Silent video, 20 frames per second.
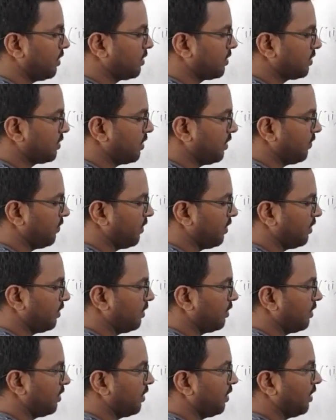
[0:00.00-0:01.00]

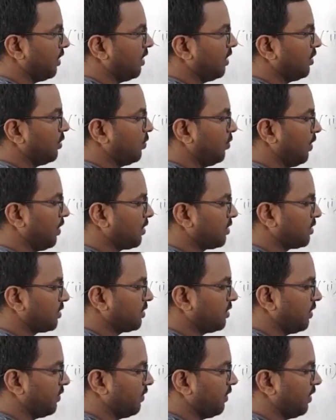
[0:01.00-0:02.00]
7 into
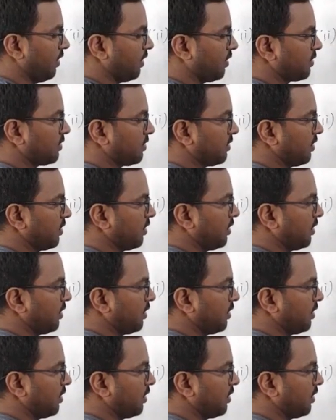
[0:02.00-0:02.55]
x, 7x,